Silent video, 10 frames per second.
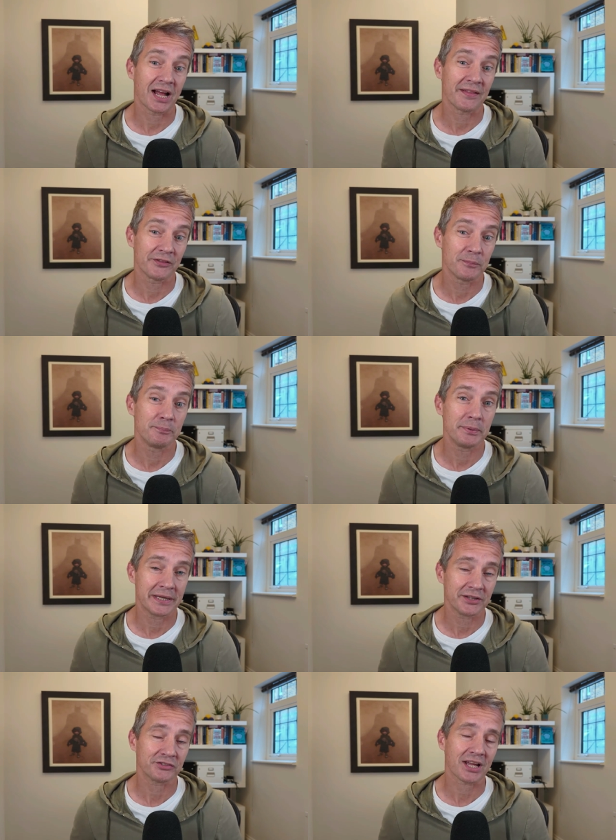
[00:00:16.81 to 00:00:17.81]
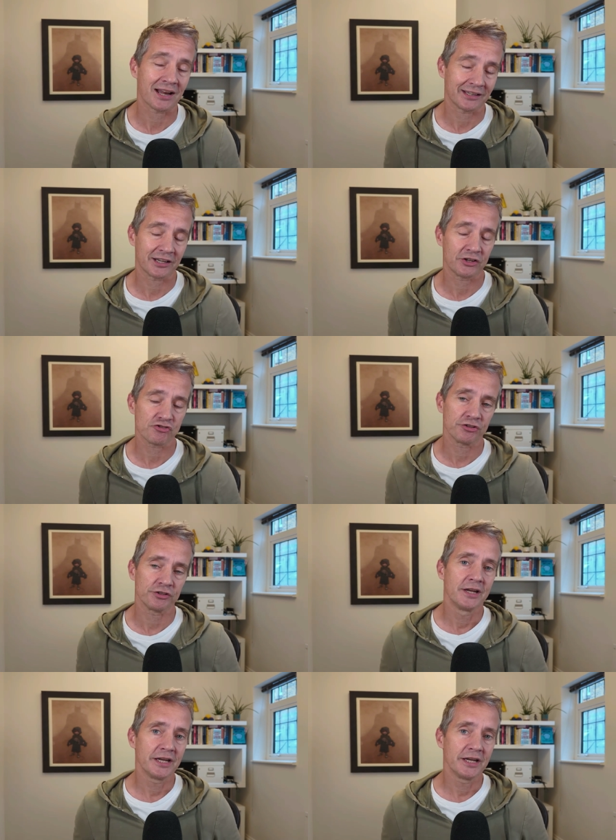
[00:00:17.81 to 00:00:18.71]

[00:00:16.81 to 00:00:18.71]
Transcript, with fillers: and the biggest allocation